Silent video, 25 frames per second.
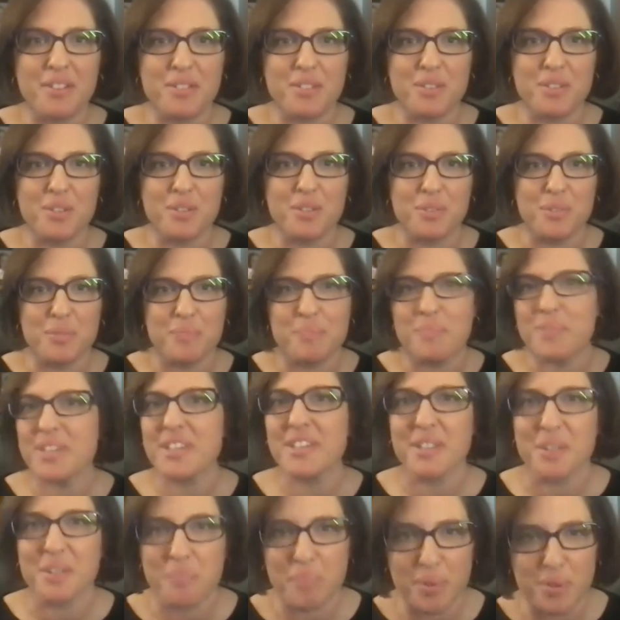to
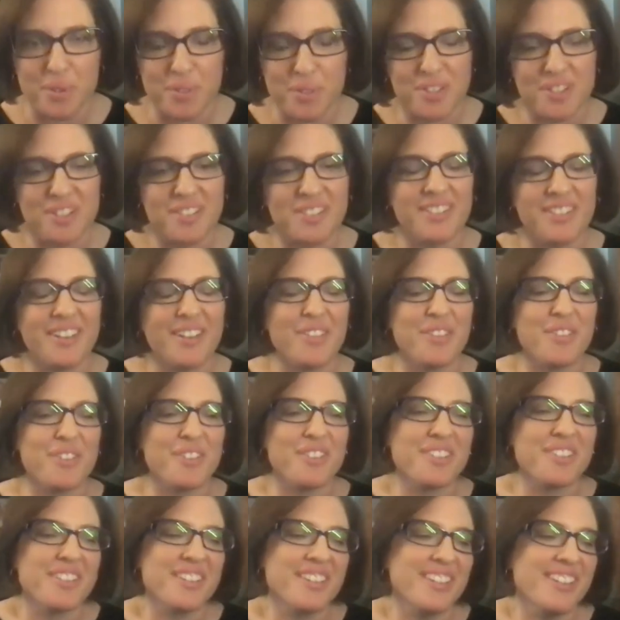being in person
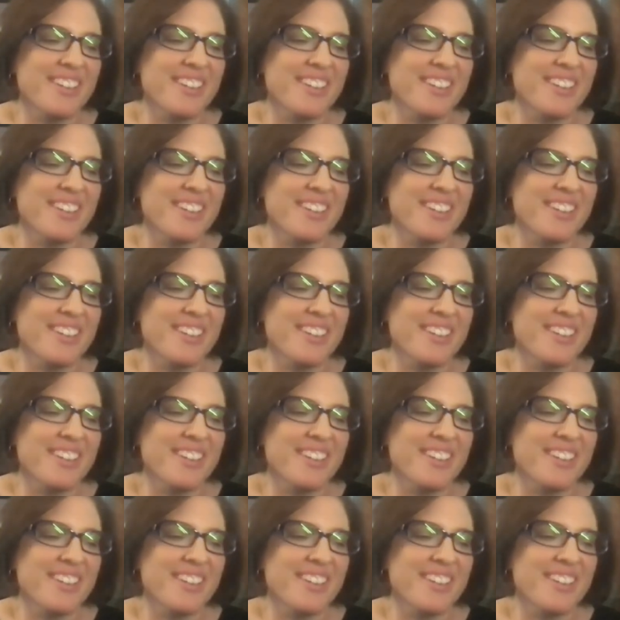together.